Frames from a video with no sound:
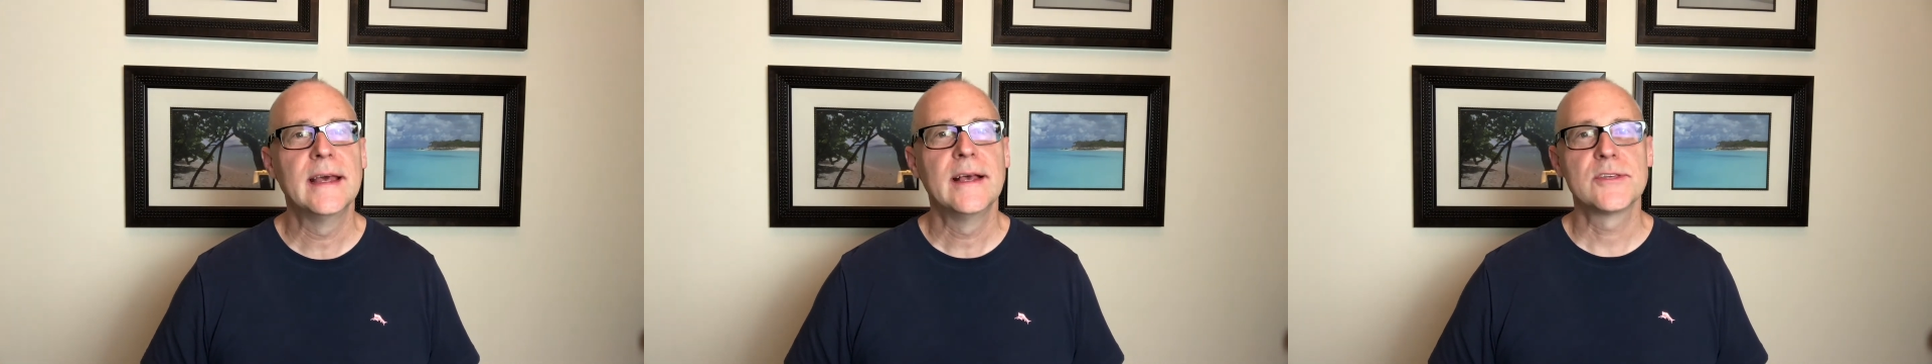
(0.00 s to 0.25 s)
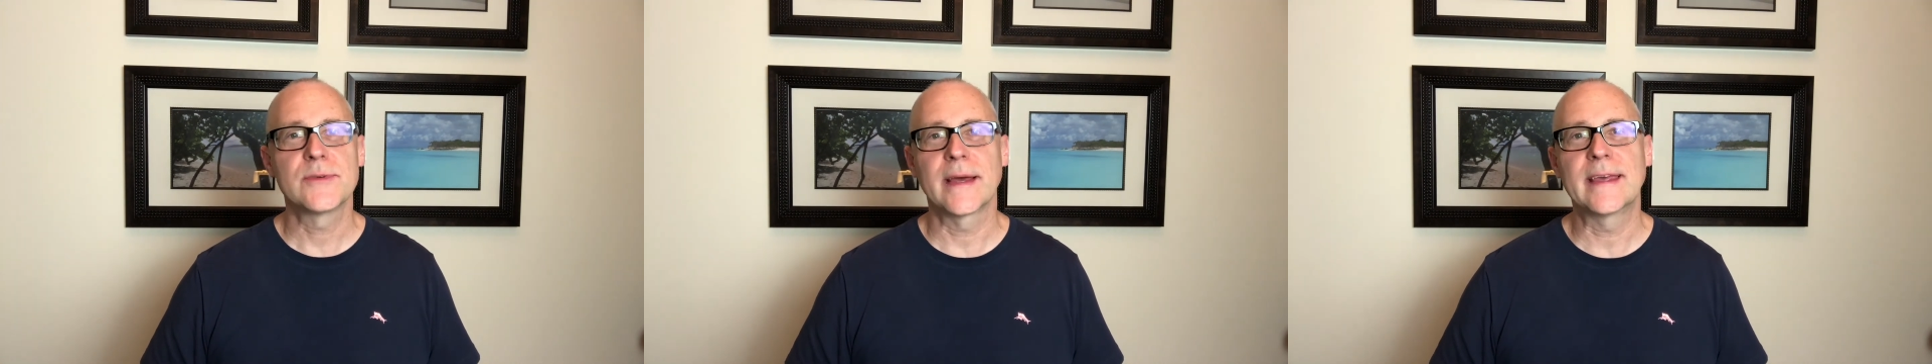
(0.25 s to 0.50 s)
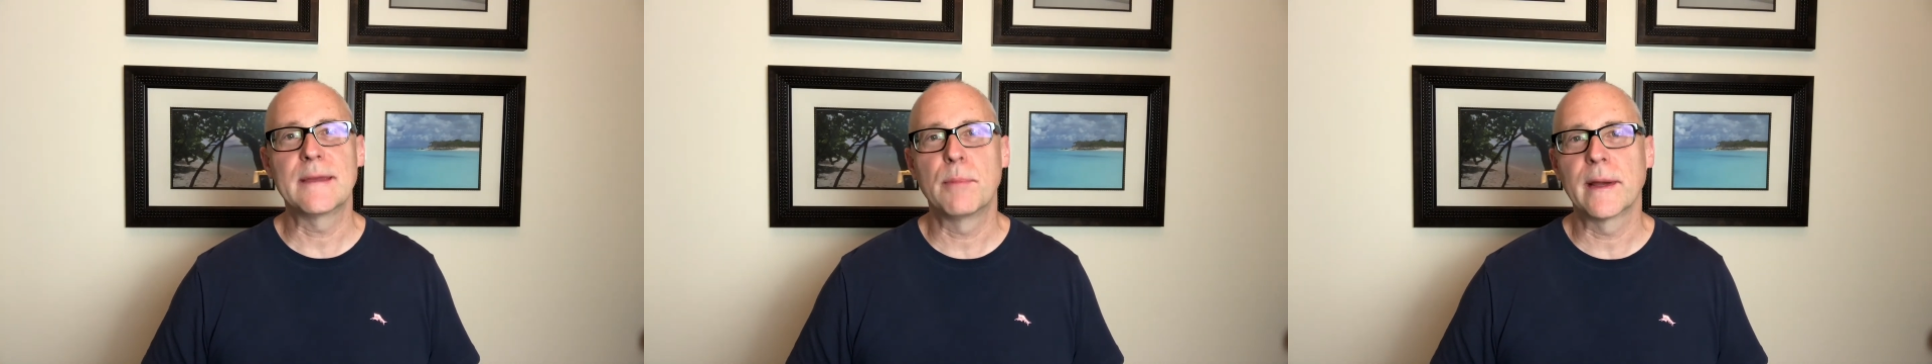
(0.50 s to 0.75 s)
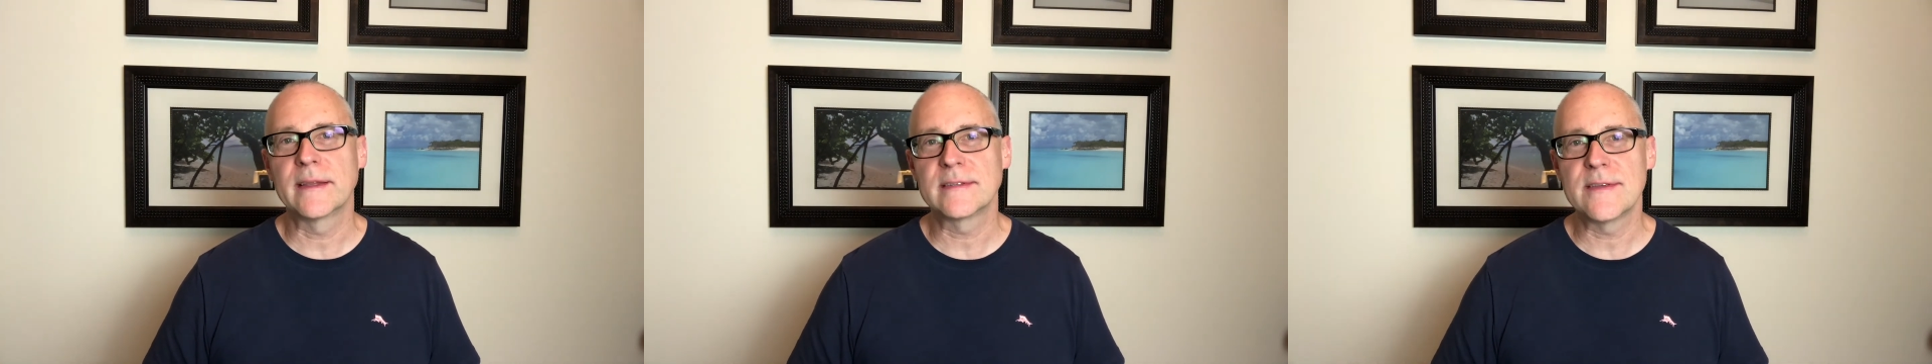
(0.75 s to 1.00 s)
so I can keep
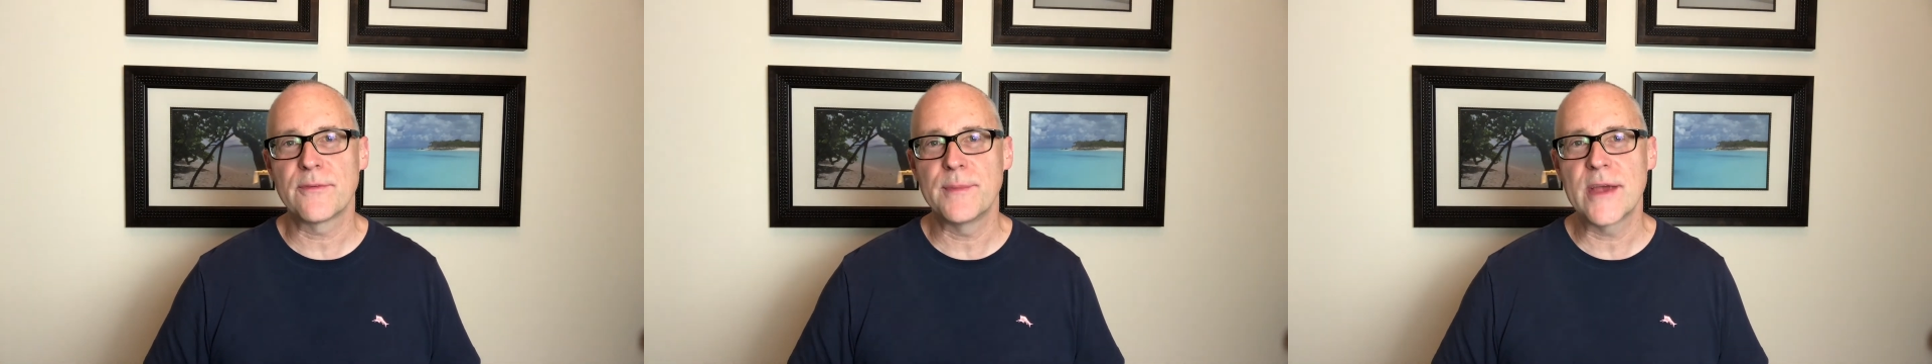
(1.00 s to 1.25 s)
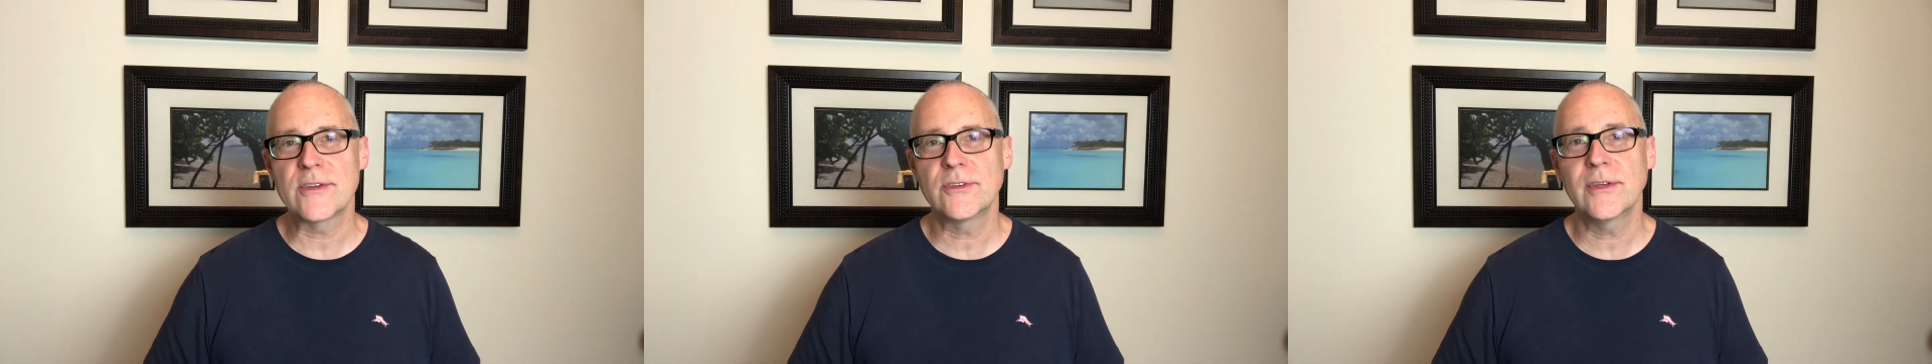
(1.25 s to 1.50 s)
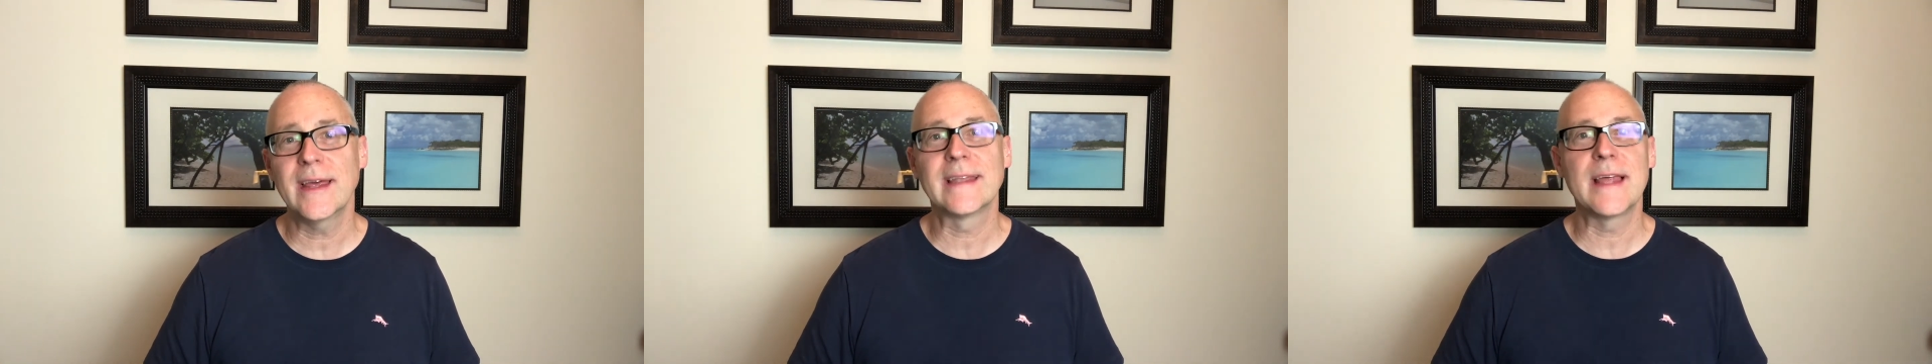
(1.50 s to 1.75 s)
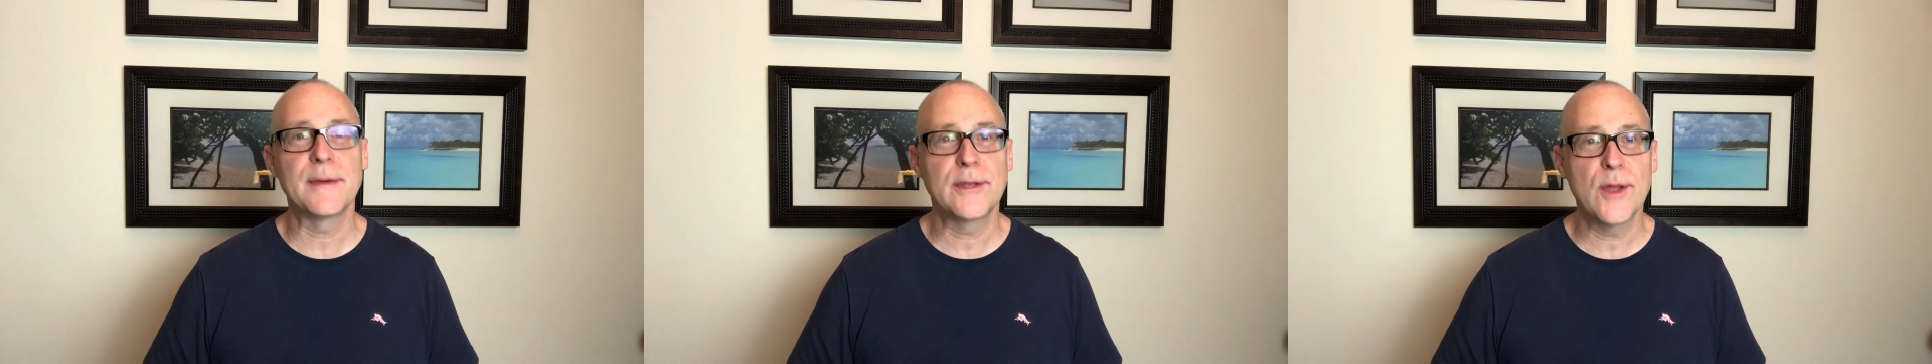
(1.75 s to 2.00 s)
bringing this information to you, and
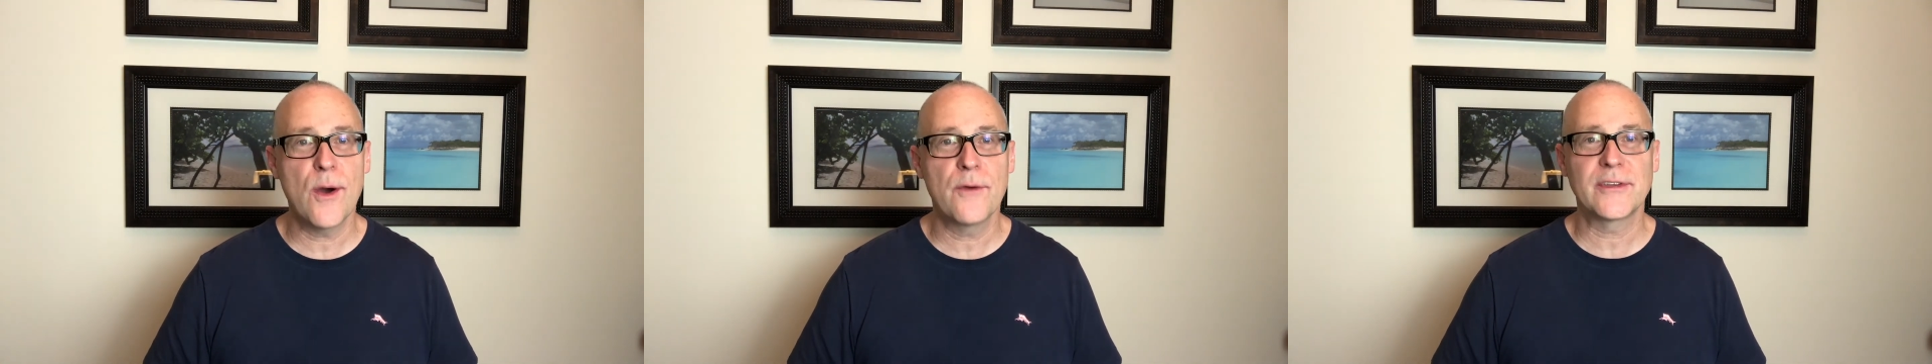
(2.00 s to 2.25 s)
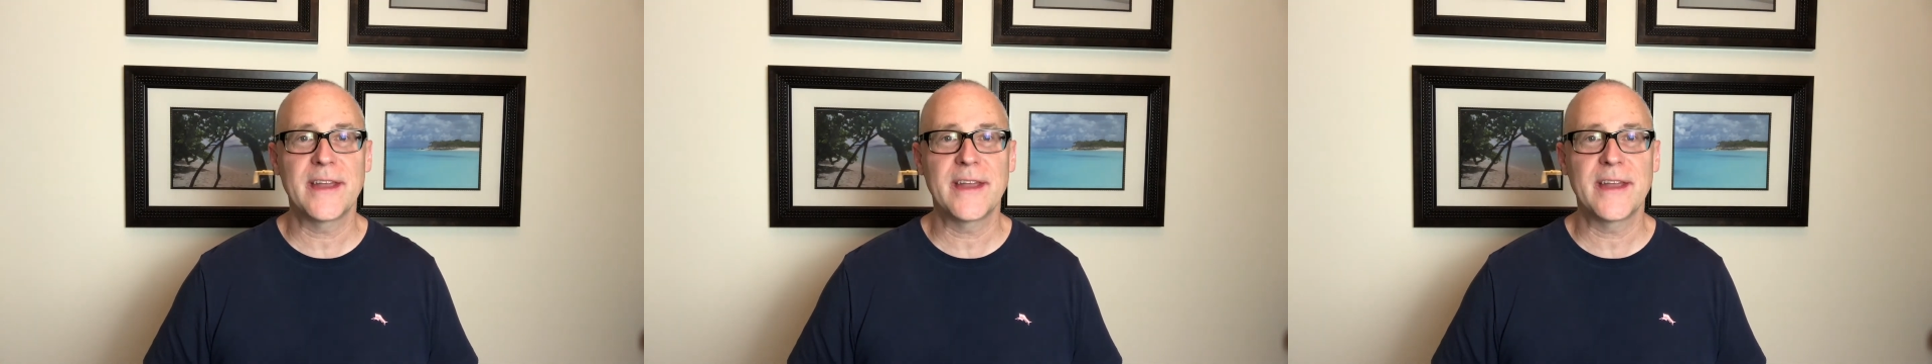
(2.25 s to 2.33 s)
let me know if there's